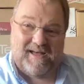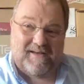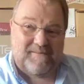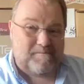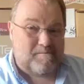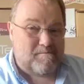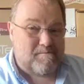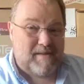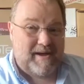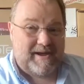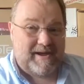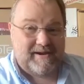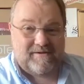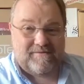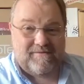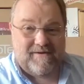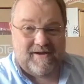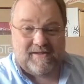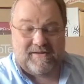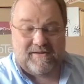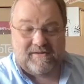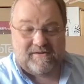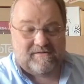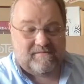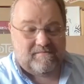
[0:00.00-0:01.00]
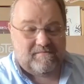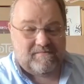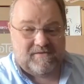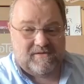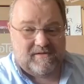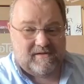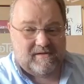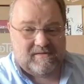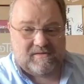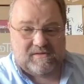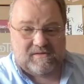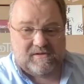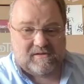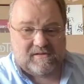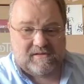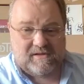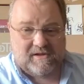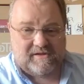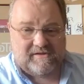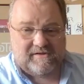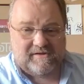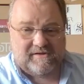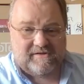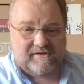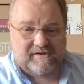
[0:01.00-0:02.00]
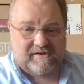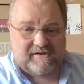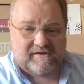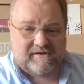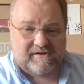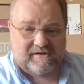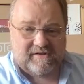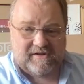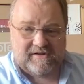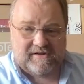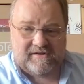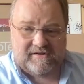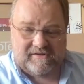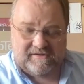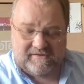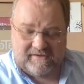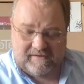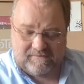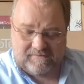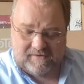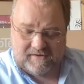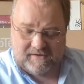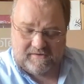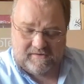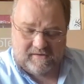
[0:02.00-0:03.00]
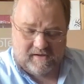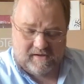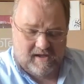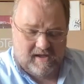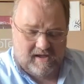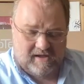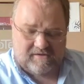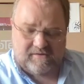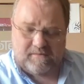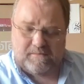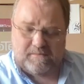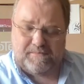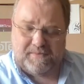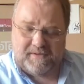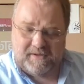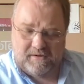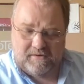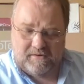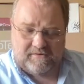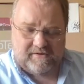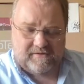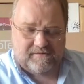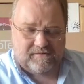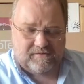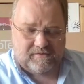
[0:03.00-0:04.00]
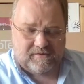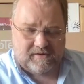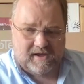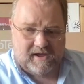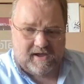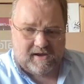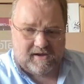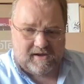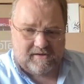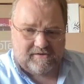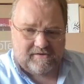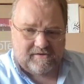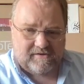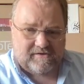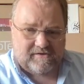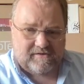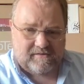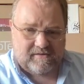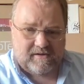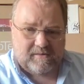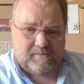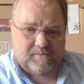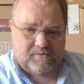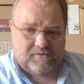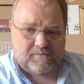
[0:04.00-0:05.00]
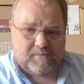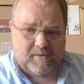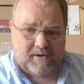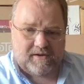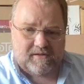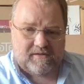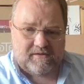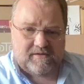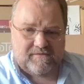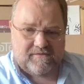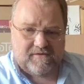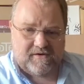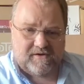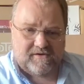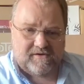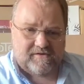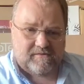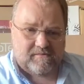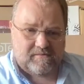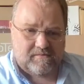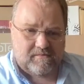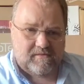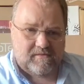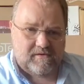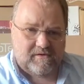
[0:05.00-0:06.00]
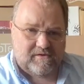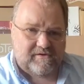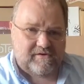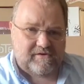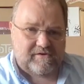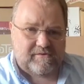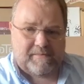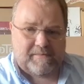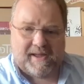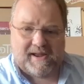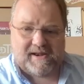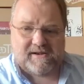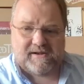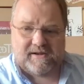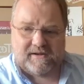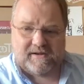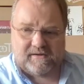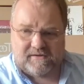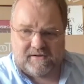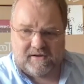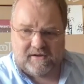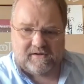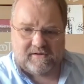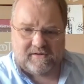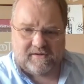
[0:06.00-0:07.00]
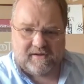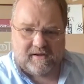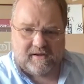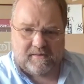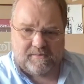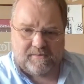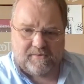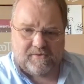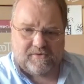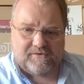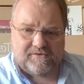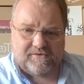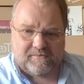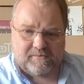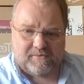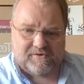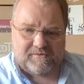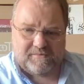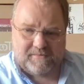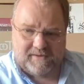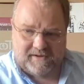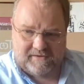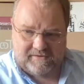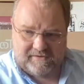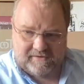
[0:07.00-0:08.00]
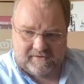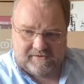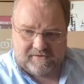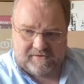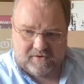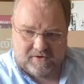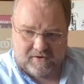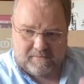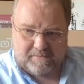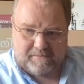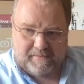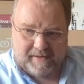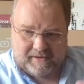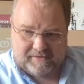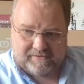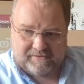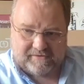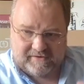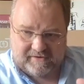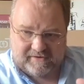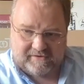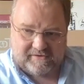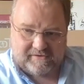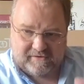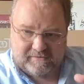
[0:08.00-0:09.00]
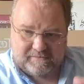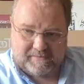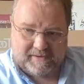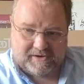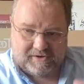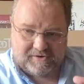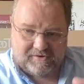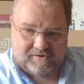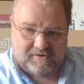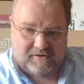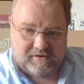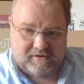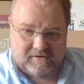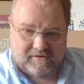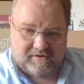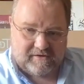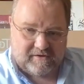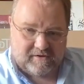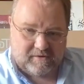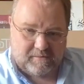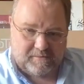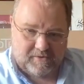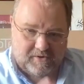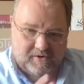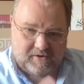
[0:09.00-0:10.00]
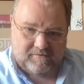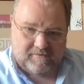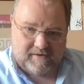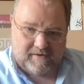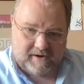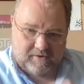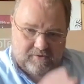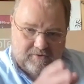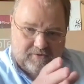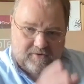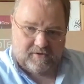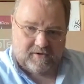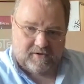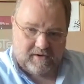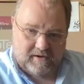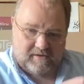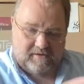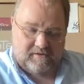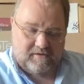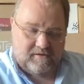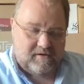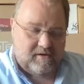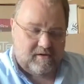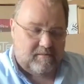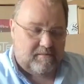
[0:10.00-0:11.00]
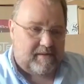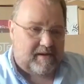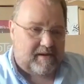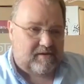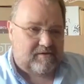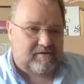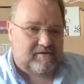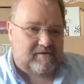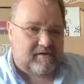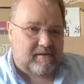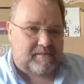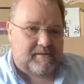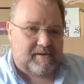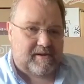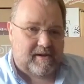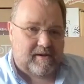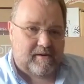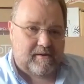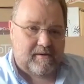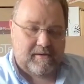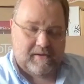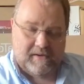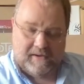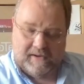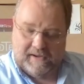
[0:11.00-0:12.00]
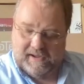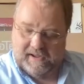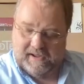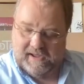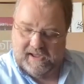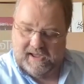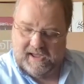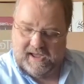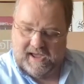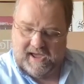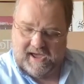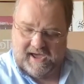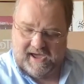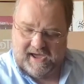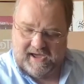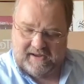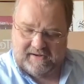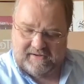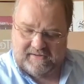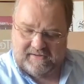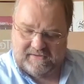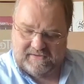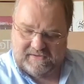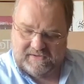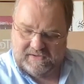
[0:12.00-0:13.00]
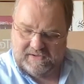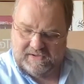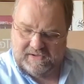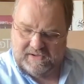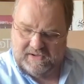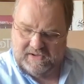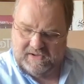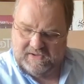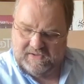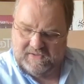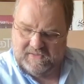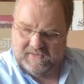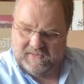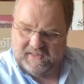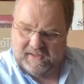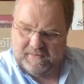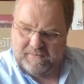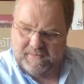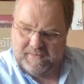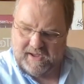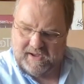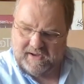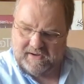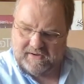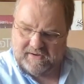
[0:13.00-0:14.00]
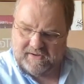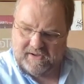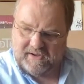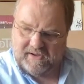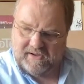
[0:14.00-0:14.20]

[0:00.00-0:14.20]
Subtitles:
made around the 1960s, 1970s. It's a beautiful deck. It was one of the first suspended turntables, which means it's got a bouncy suspension that you put the record on, it bounces up and down. And they made